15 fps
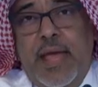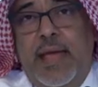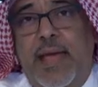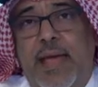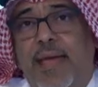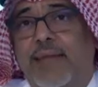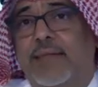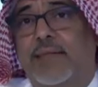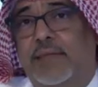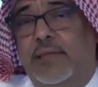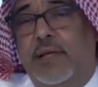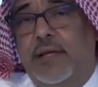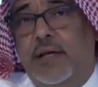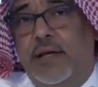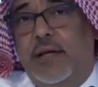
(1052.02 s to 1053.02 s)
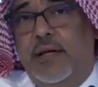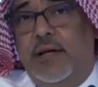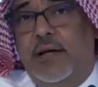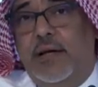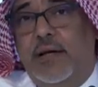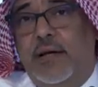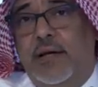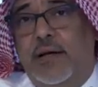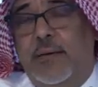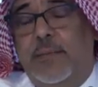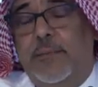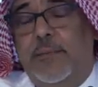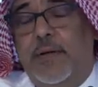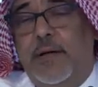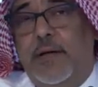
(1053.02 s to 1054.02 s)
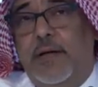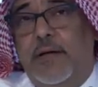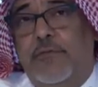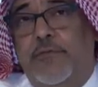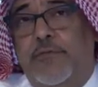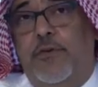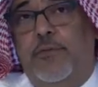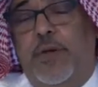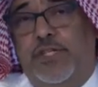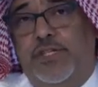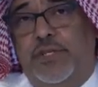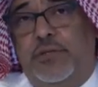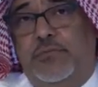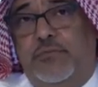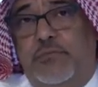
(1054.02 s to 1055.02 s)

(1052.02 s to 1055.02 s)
8 information